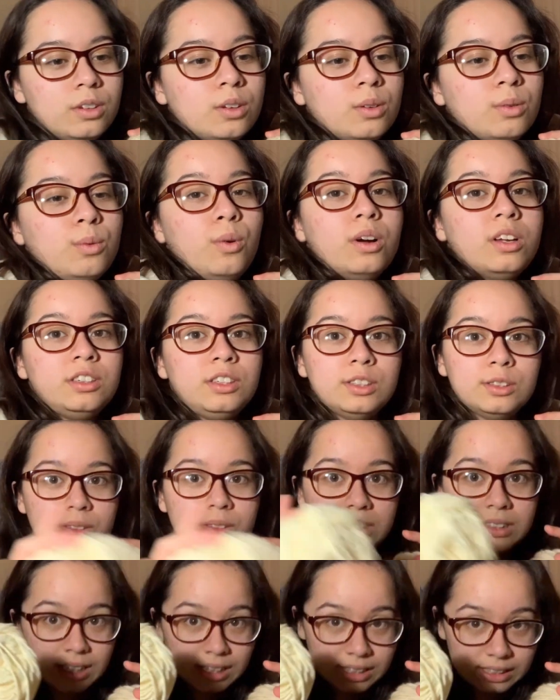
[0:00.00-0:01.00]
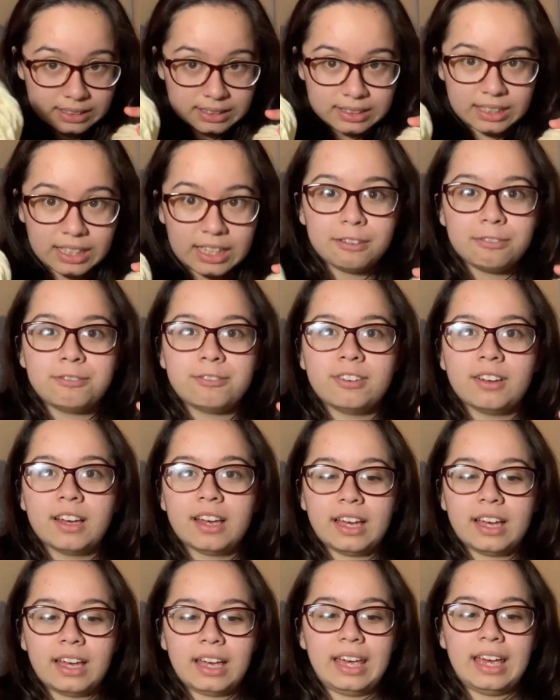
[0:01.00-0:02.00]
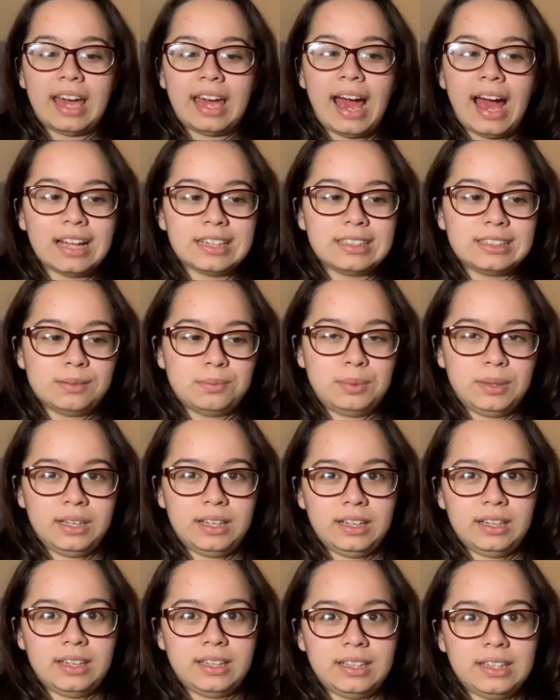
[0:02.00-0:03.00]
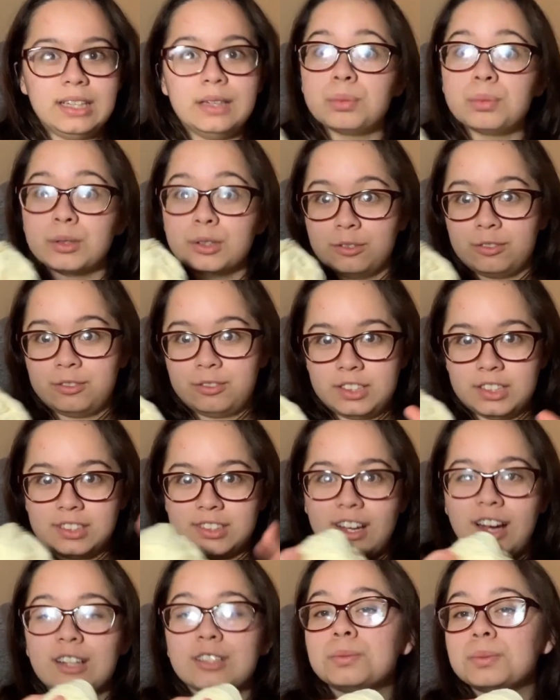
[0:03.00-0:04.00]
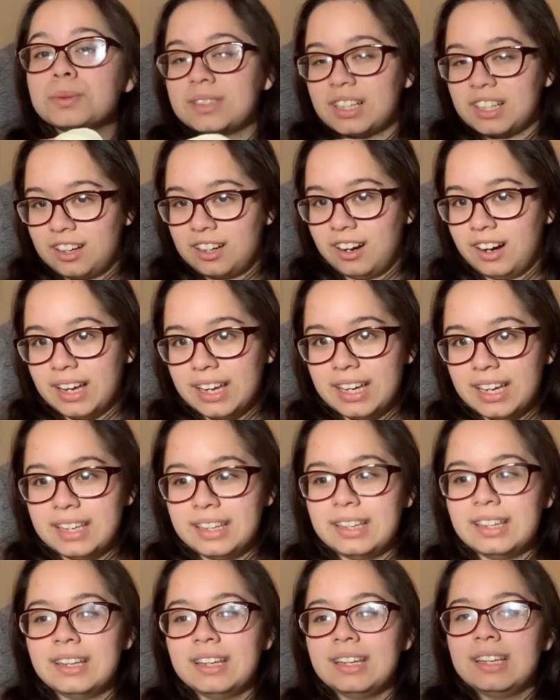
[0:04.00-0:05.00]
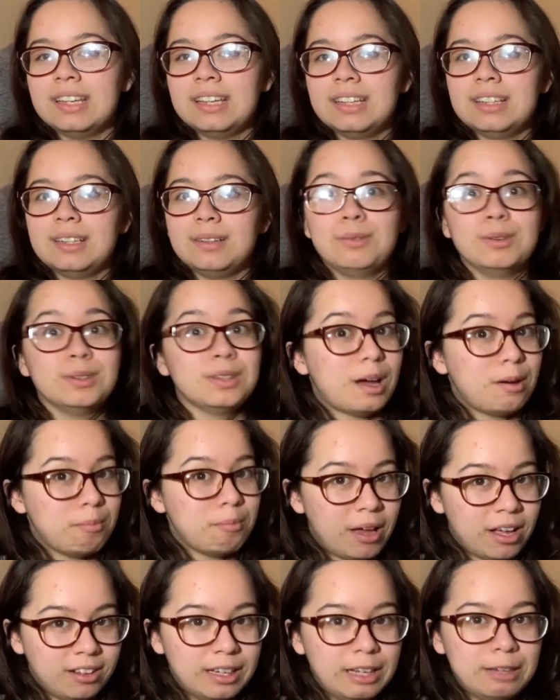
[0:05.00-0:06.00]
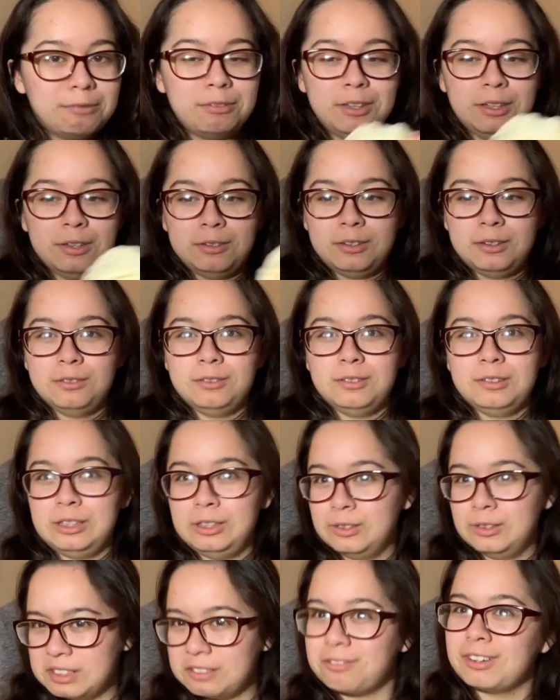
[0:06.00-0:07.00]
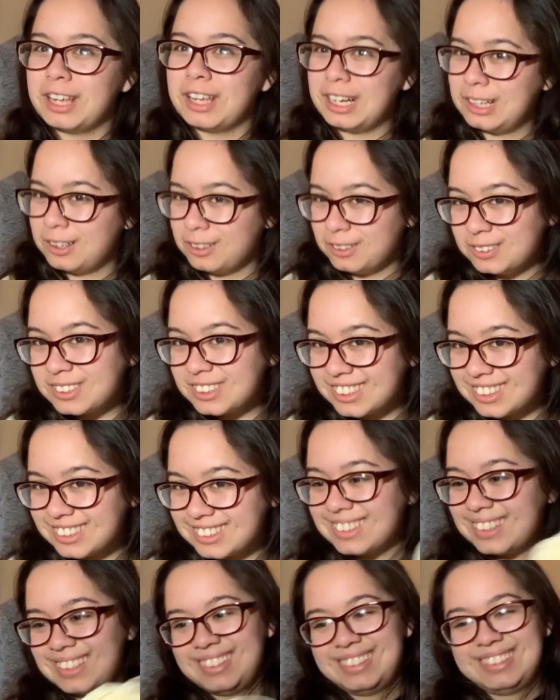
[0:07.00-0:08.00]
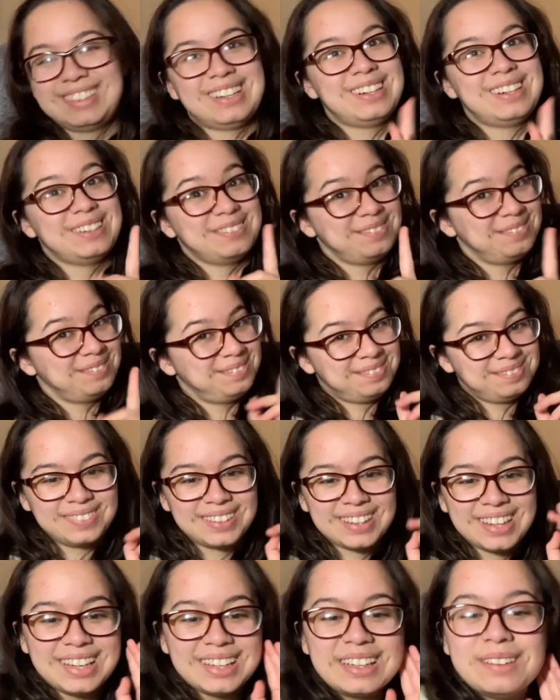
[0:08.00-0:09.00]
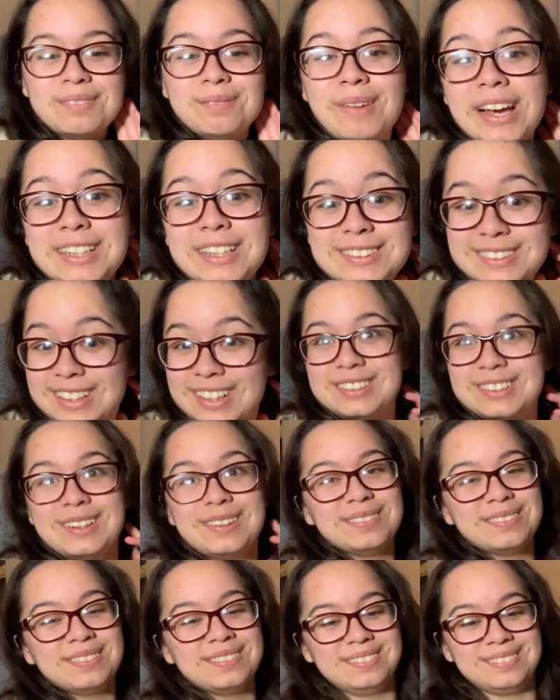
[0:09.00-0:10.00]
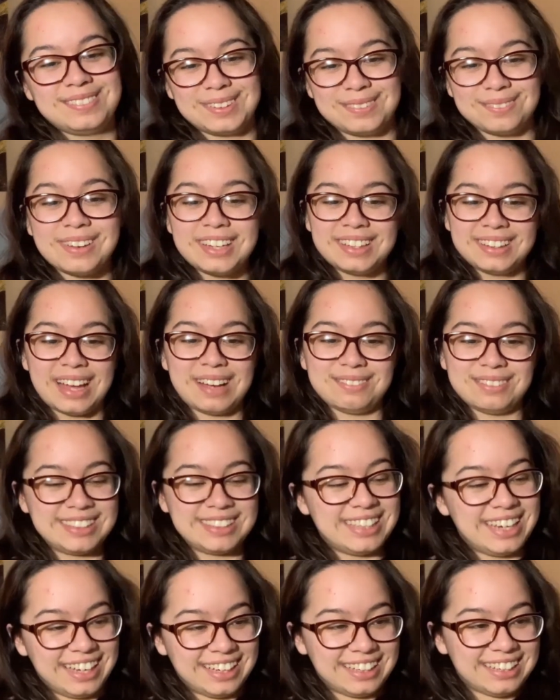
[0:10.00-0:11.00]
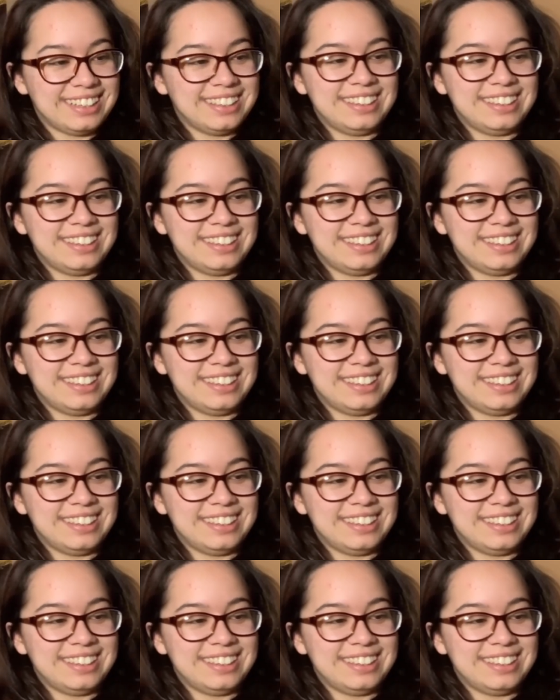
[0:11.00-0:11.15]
would use this if it had to be heat proof because 100% cotton will not melt if you use it for like coasters. So make sure, don't make that mistake.